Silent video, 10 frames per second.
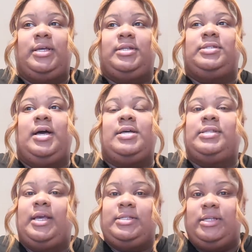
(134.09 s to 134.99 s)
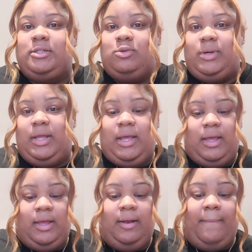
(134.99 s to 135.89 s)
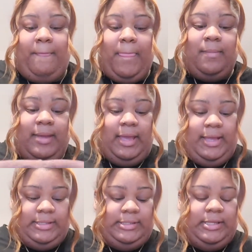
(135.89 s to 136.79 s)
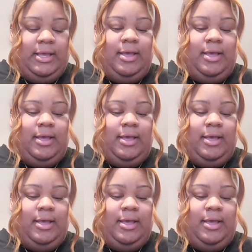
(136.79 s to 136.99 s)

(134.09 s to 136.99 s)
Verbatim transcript: and a size eighteen, twenty in pants.